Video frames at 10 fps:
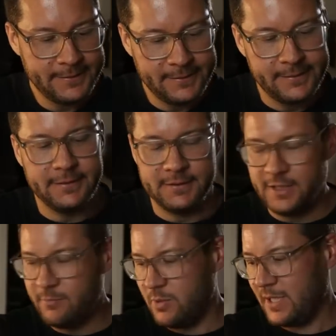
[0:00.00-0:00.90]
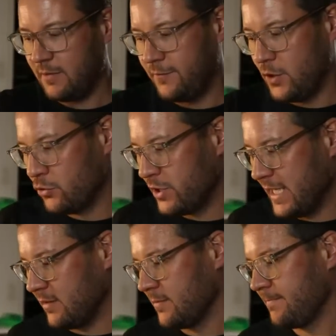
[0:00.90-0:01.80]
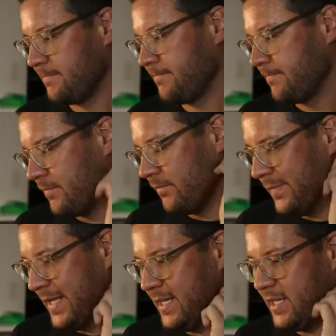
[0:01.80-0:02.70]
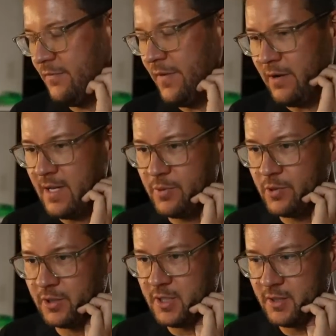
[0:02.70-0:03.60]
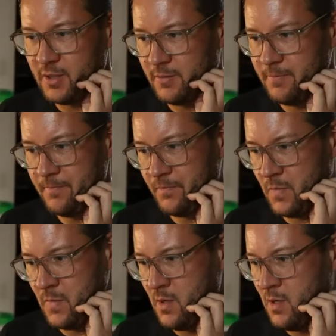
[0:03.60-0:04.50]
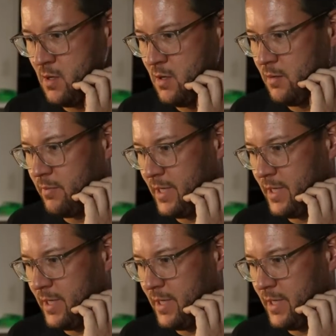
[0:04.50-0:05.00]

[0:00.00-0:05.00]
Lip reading: seems to be confusing. It is very important. But